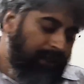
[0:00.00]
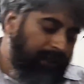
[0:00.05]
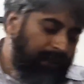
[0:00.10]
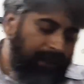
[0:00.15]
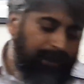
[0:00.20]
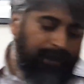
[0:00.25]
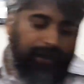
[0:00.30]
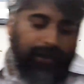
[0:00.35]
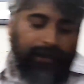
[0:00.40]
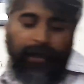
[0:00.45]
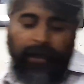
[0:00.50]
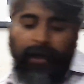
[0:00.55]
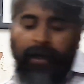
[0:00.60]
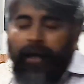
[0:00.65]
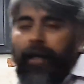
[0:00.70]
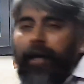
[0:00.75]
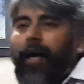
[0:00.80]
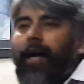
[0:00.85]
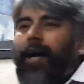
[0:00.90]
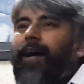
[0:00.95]
the reason,
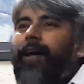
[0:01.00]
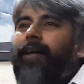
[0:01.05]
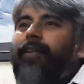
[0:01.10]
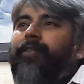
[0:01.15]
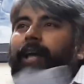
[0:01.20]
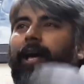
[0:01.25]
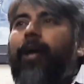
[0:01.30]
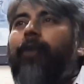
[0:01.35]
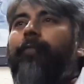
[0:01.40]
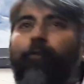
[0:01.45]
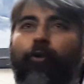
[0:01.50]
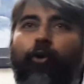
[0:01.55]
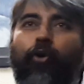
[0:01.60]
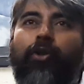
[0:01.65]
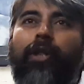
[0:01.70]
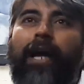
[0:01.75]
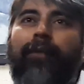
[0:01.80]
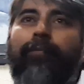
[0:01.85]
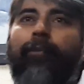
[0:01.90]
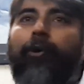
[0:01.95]
therefore,
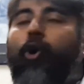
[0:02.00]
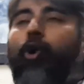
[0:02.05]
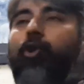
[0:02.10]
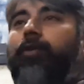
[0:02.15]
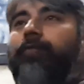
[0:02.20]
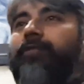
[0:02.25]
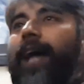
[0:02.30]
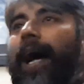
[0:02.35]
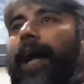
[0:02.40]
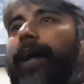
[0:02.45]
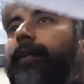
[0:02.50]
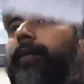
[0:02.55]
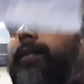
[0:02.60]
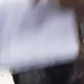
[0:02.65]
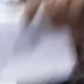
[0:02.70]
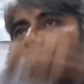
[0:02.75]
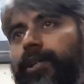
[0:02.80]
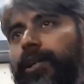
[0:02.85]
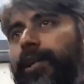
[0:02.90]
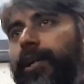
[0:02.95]
that because of that
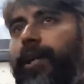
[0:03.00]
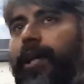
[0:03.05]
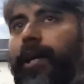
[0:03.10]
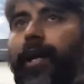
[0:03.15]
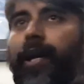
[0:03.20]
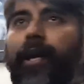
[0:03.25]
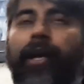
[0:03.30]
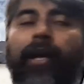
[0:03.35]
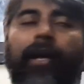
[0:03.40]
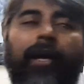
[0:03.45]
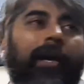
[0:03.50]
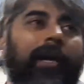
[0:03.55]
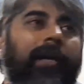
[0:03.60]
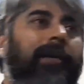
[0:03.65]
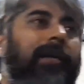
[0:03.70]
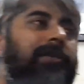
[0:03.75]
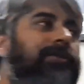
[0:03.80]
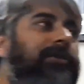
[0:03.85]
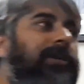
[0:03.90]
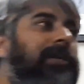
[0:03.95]
rigidity,
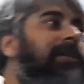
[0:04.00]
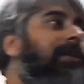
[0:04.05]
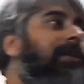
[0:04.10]
industries